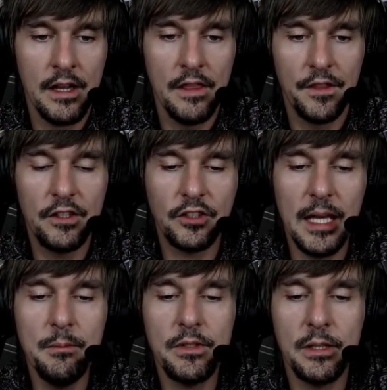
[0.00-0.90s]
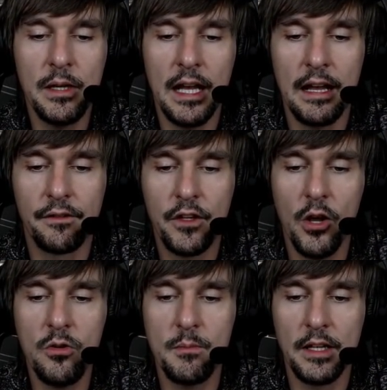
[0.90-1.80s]
they seem to have,
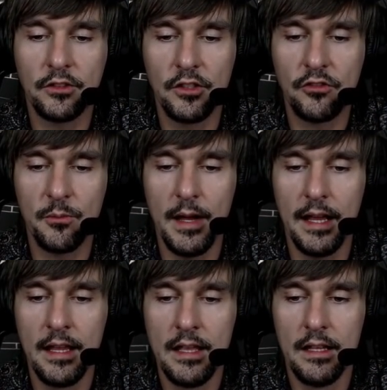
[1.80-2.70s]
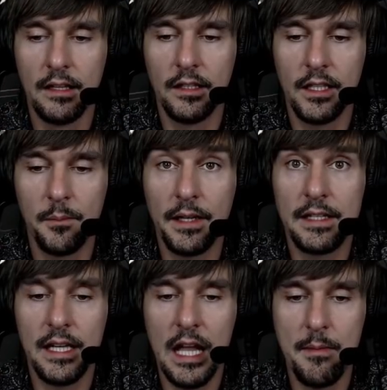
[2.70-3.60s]
Codemasters, from my little bit of
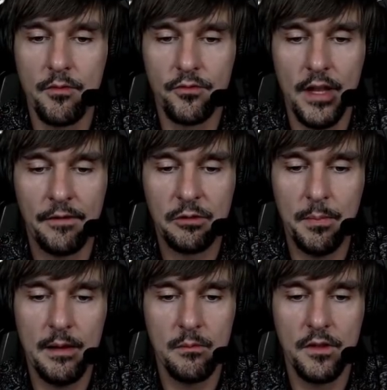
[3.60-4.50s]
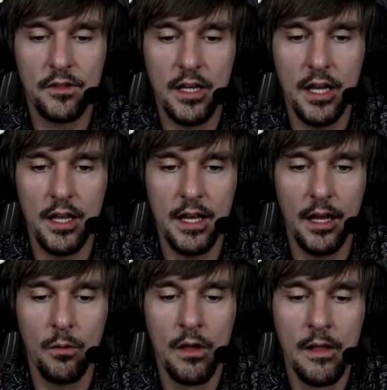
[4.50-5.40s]
time I've spent with this car
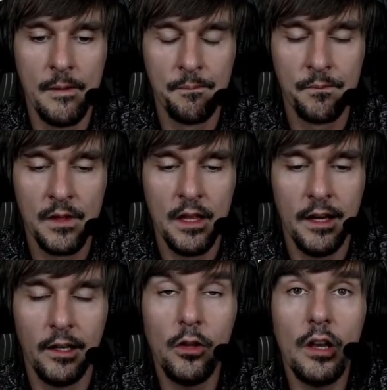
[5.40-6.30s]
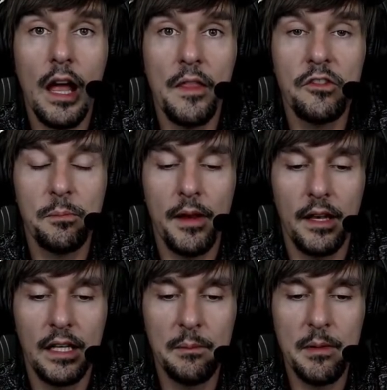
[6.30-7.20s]
now, look like they've spent a
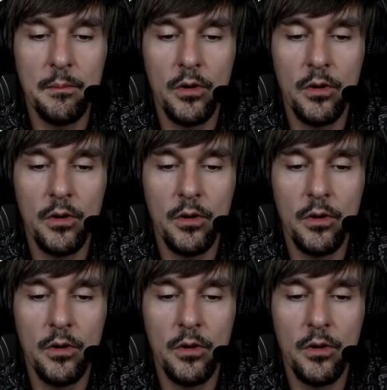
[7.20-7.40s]
little bit more